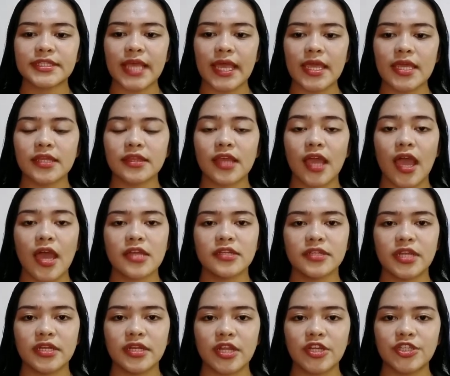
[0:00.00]
state,
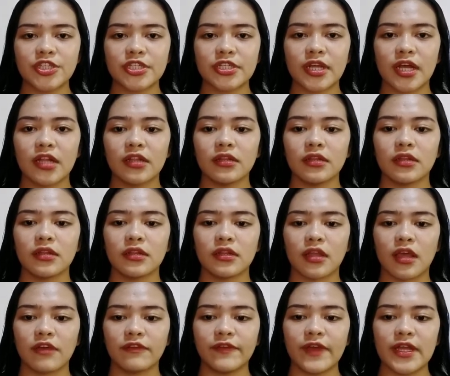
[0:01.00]
and the national
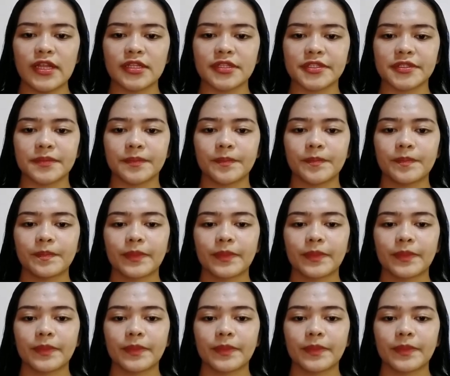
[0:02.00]
levels.